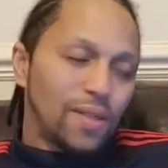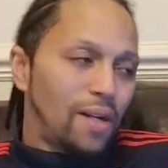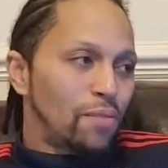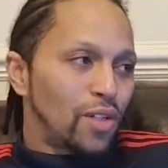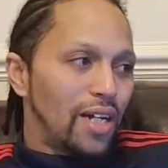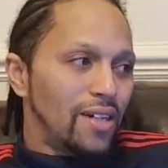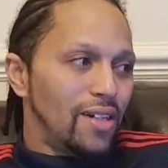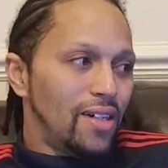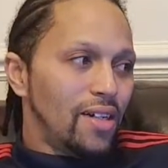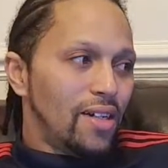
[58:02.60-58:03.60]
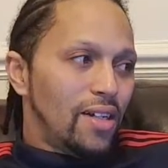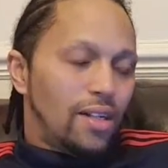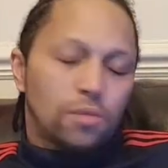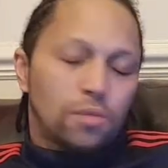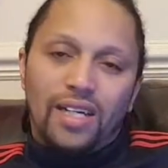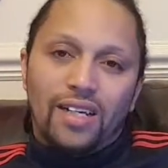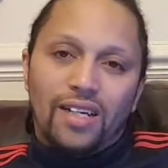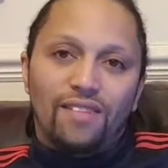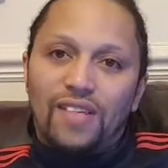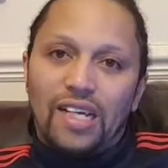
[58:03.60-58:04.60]
I'm trying to
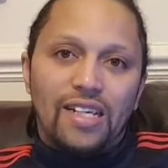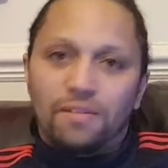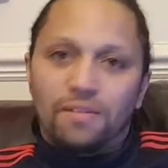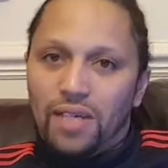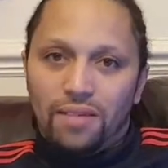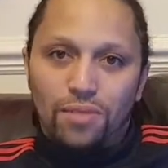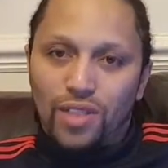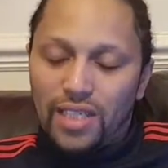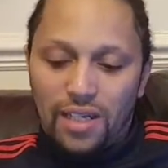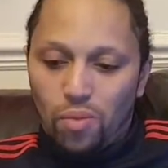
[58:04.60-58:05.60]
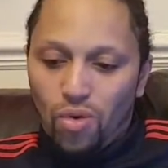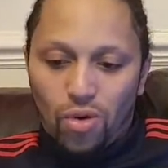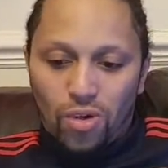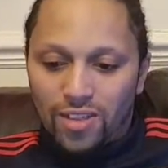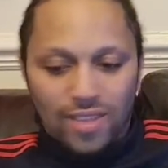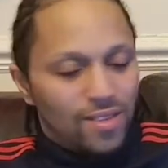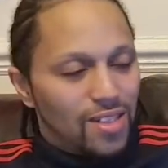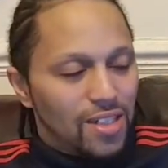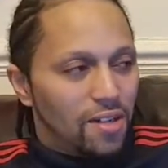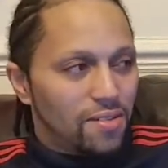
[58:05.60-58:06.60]
live clean, man. I'm drinking water
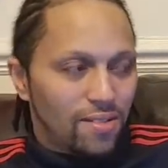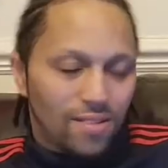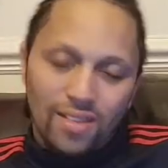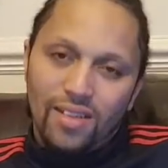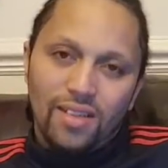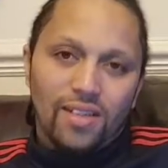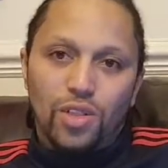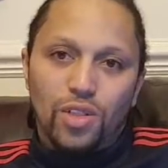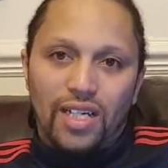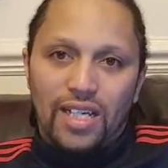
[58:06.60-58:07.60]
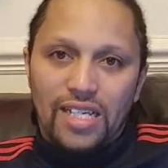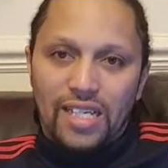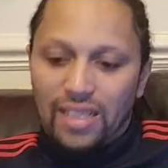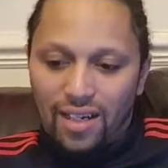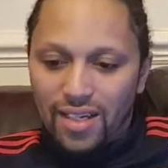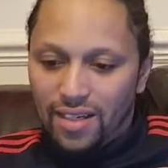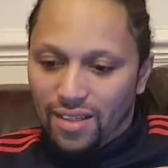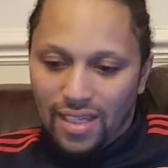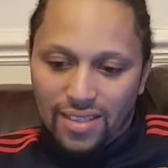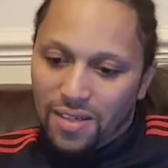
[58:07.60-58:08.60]
and trying to eat clean
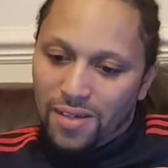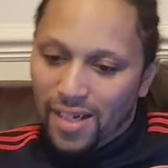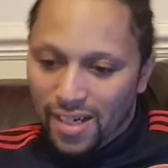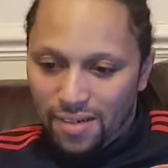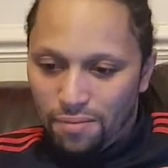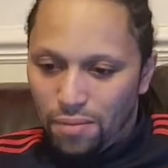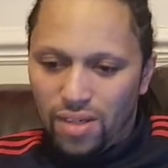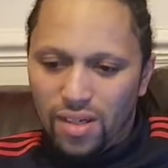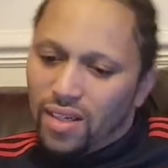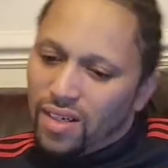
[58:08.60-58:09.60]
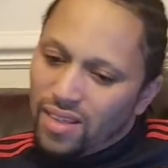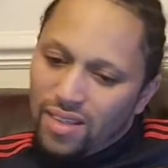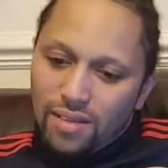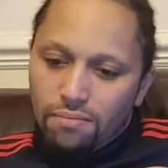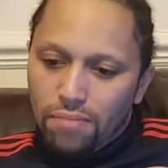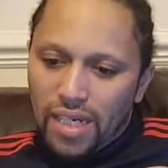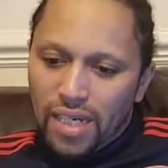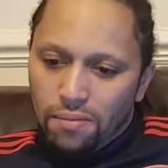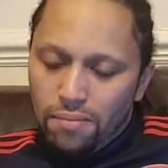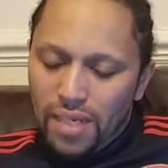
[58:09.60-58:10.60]
and that. So nah, but big
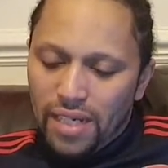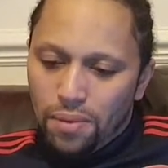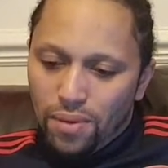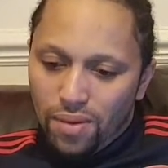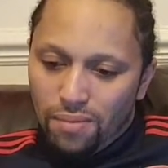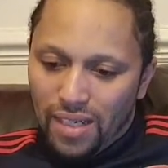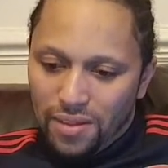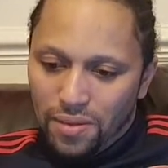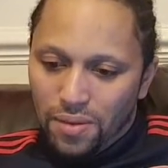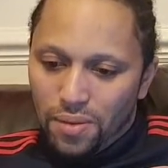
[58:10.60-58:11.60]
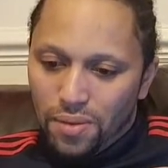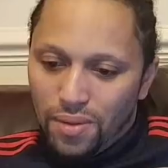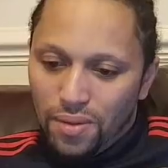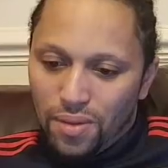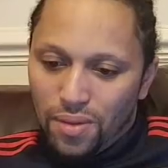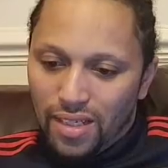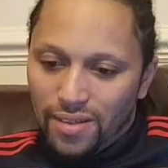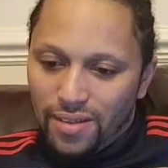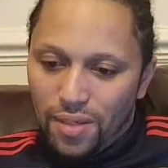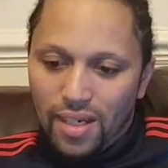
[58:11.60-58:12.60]
up all the man who do what they
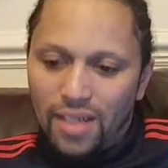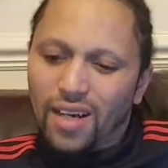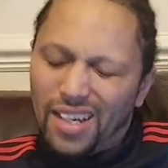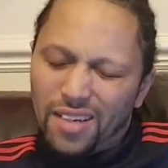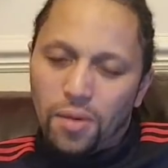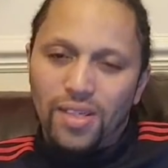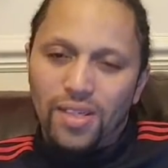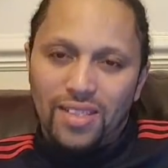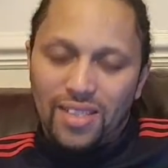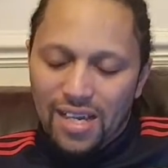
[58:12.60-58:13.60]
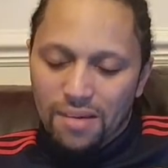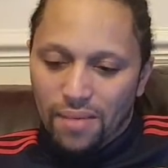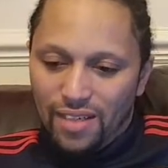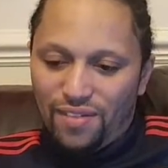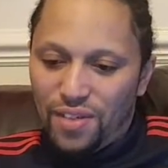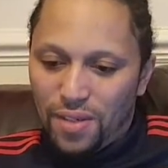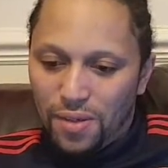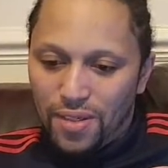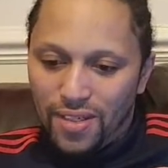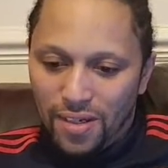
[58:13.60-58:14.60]
do. I know what you're saying, man. If you
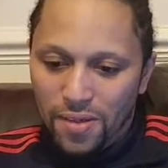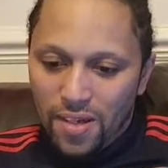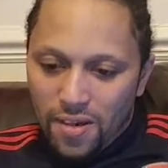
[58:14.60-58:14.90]
know, you know.